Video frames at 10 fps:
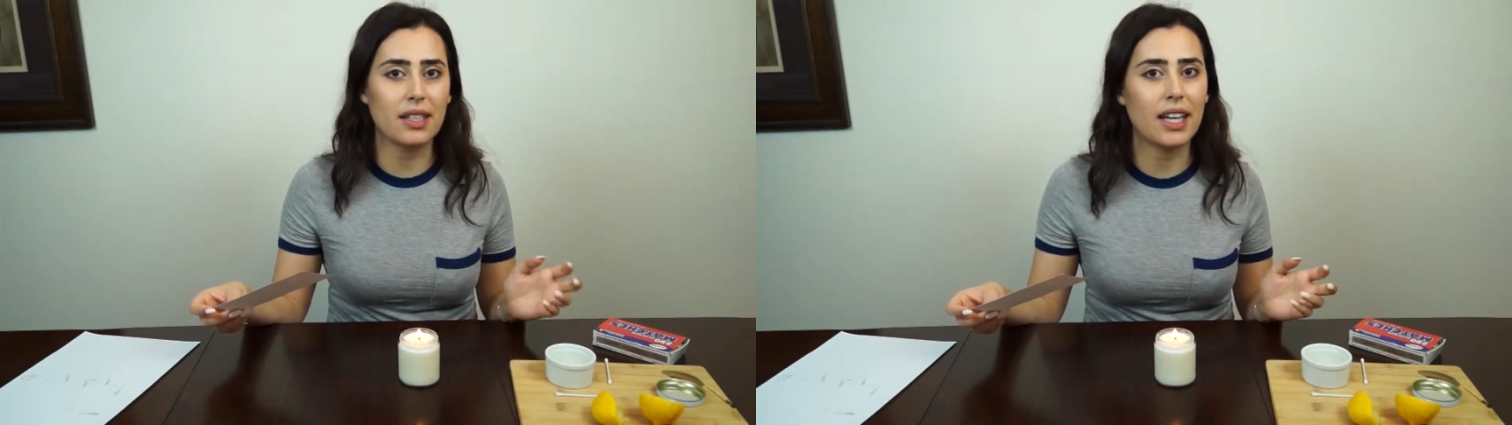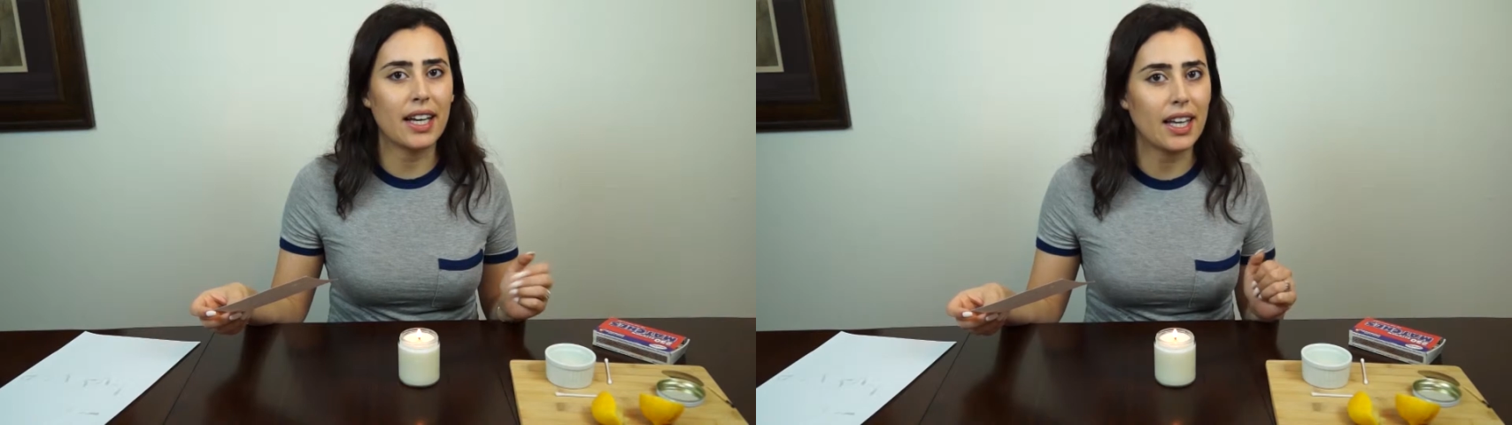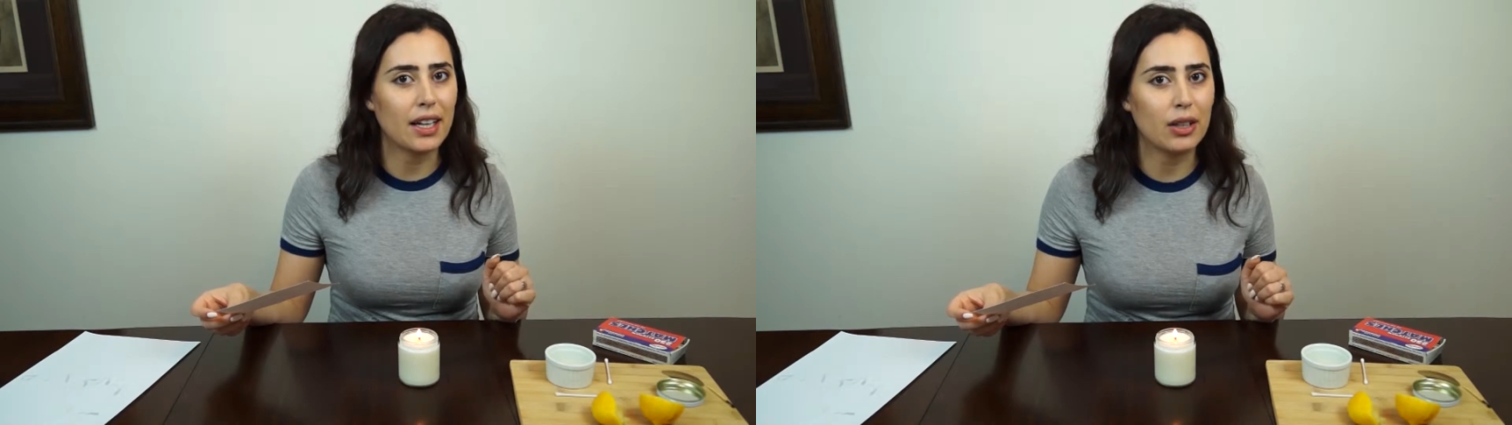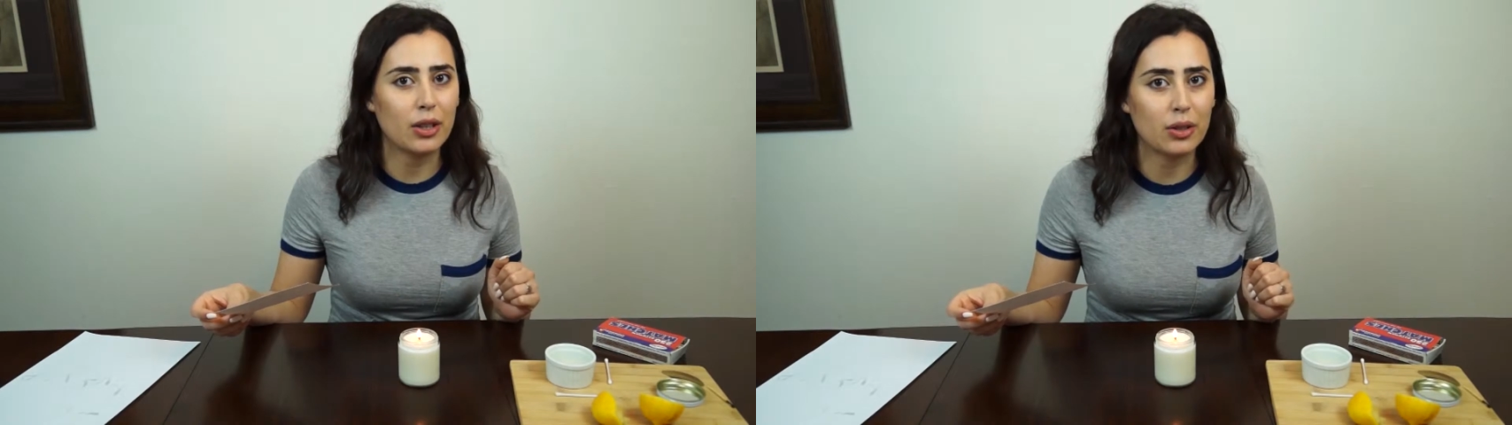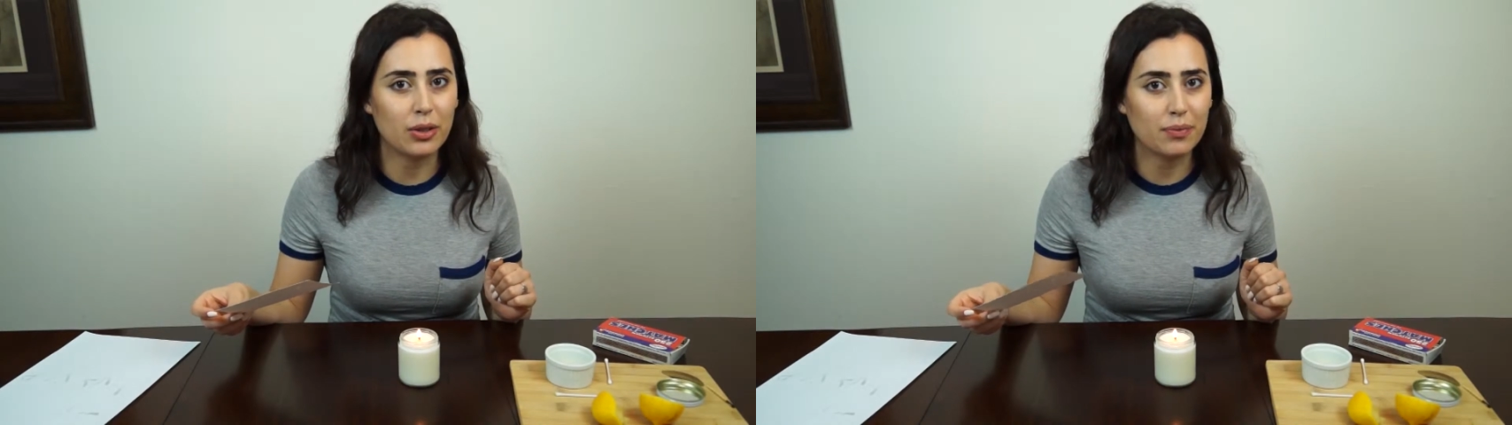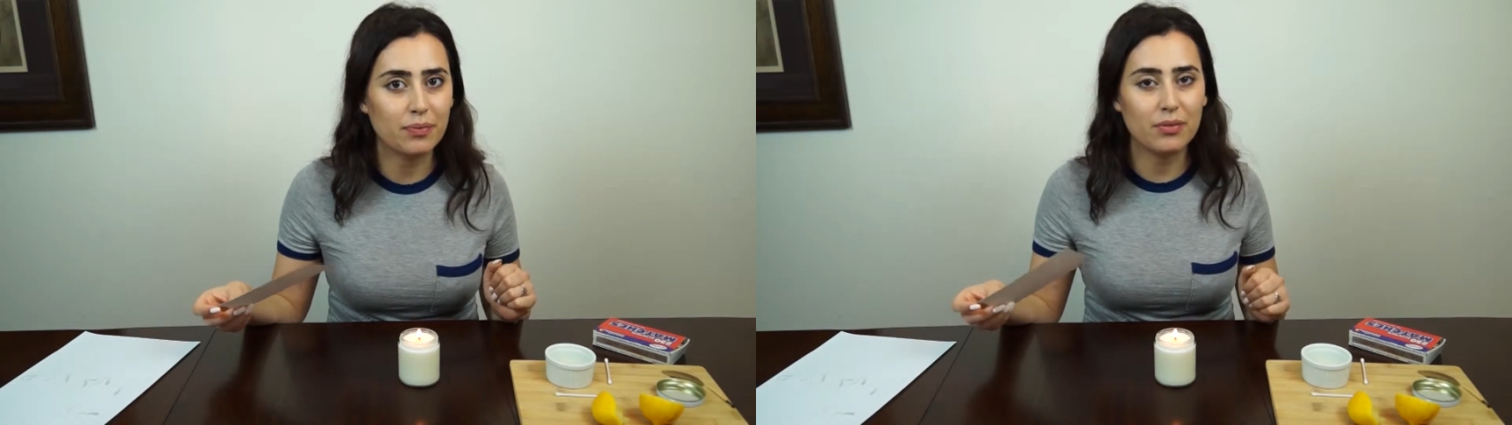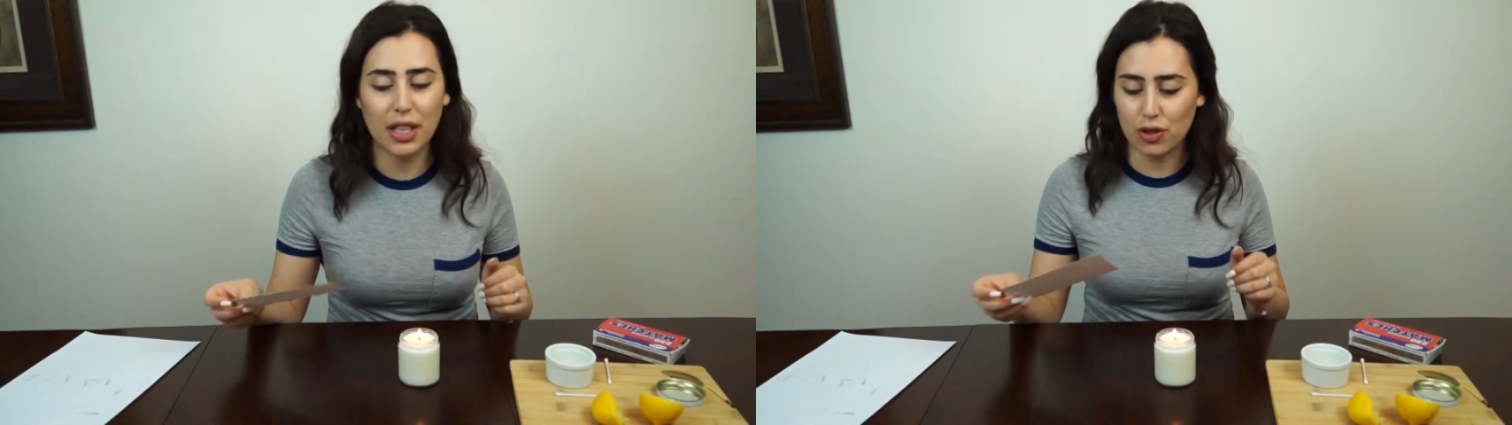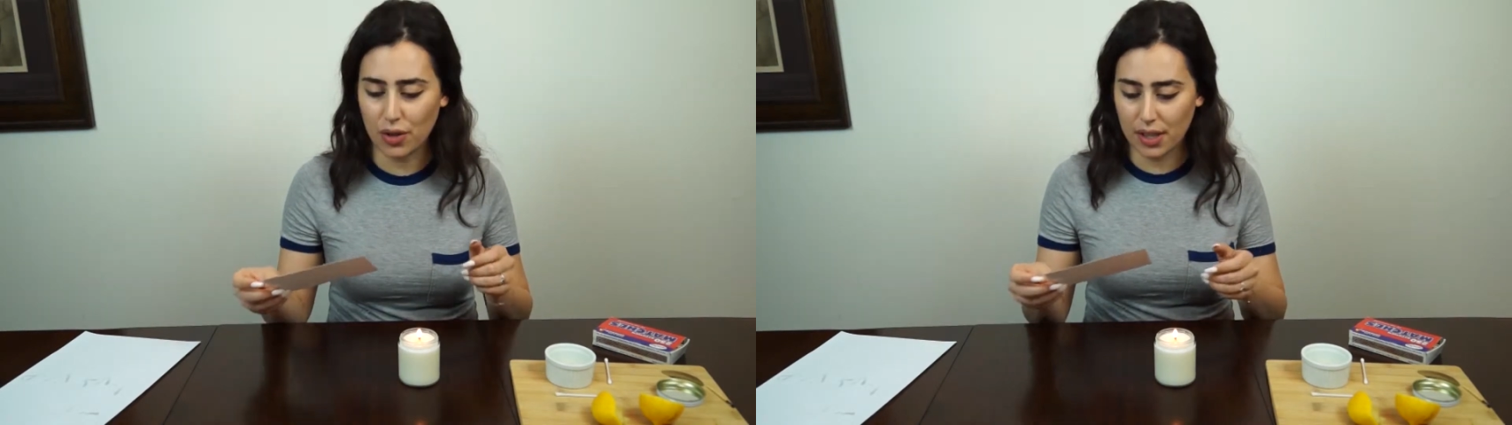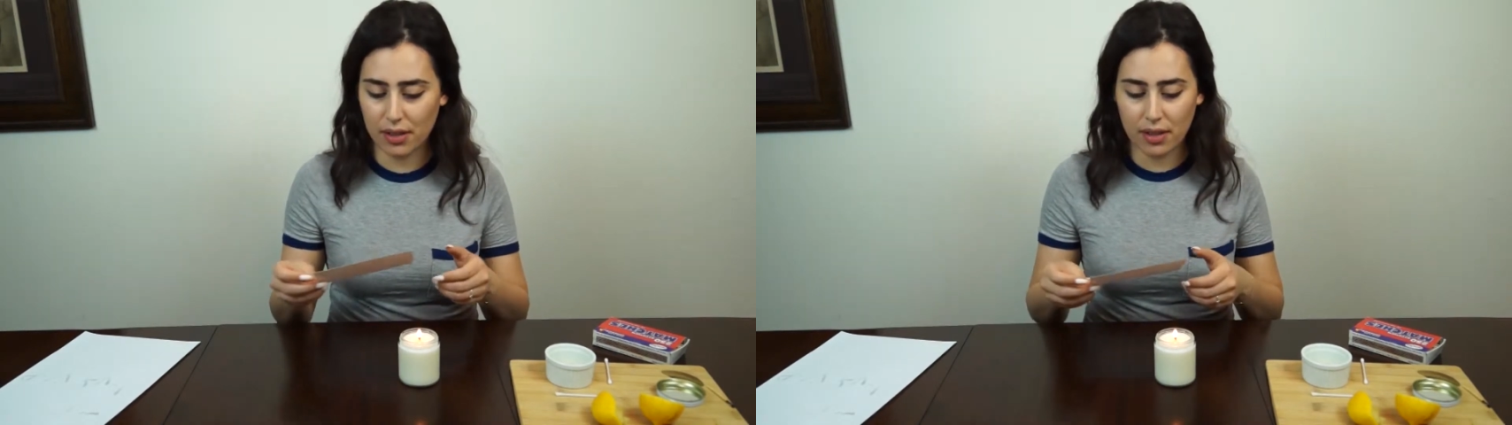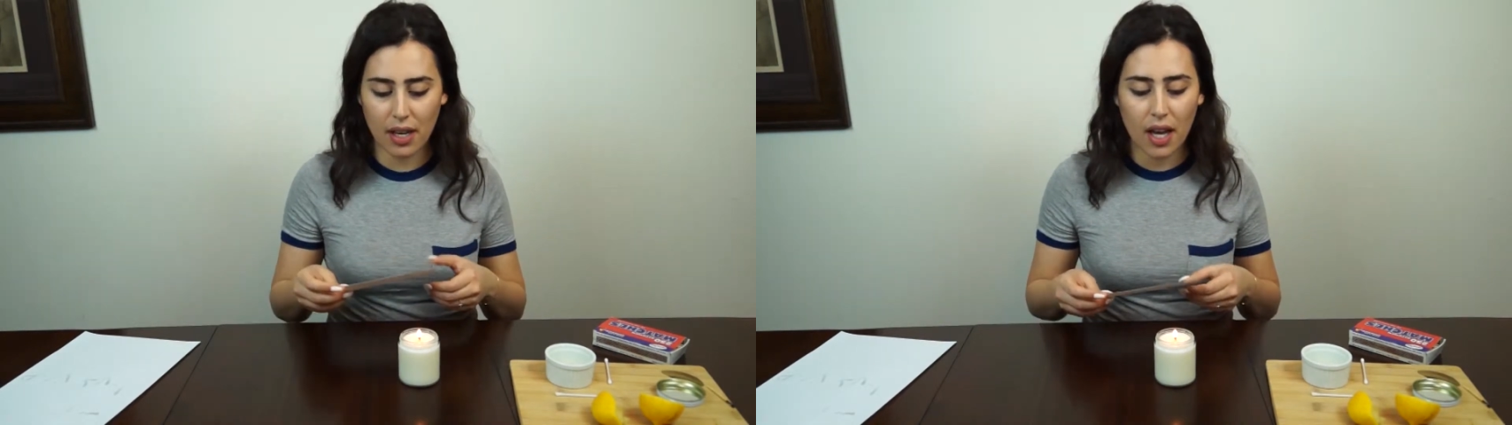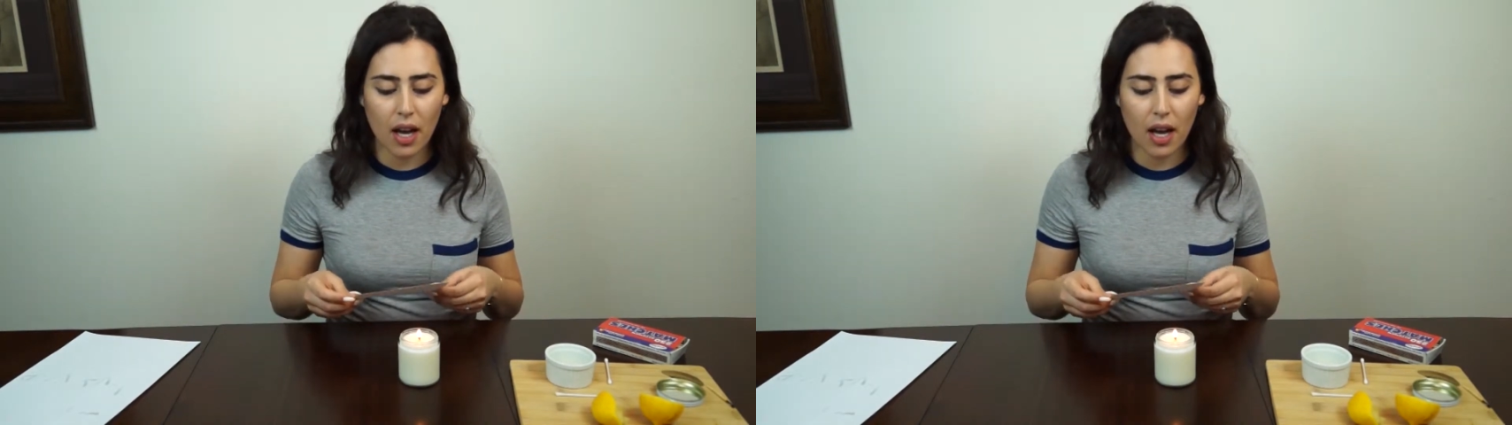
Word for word: can get a little dangerous.